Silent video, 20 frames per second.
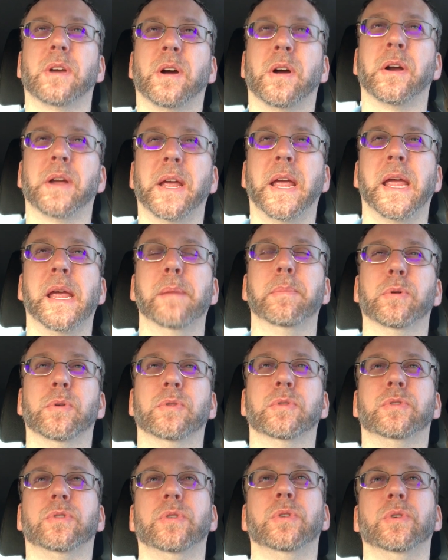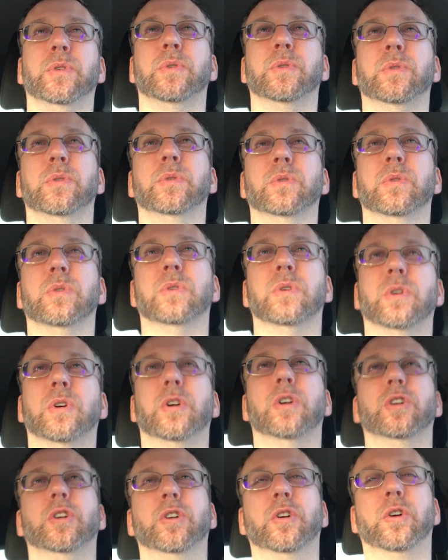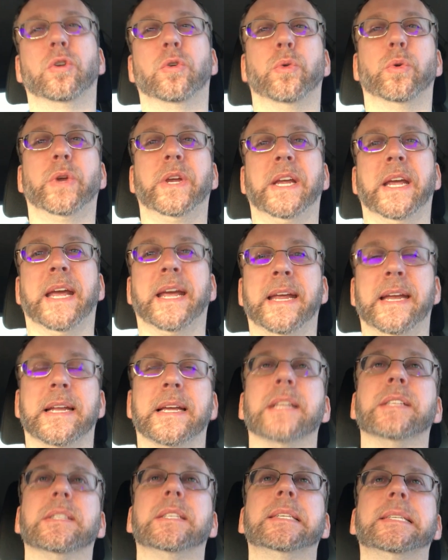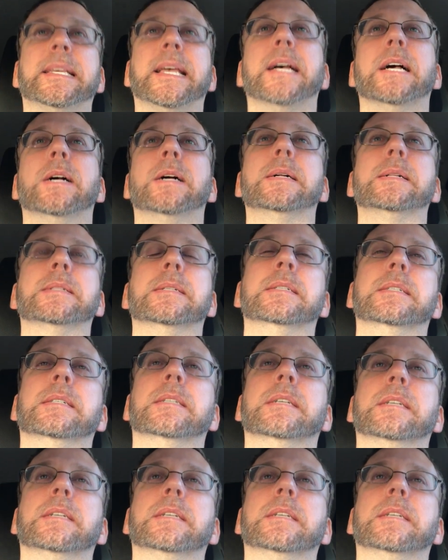are able to create and sell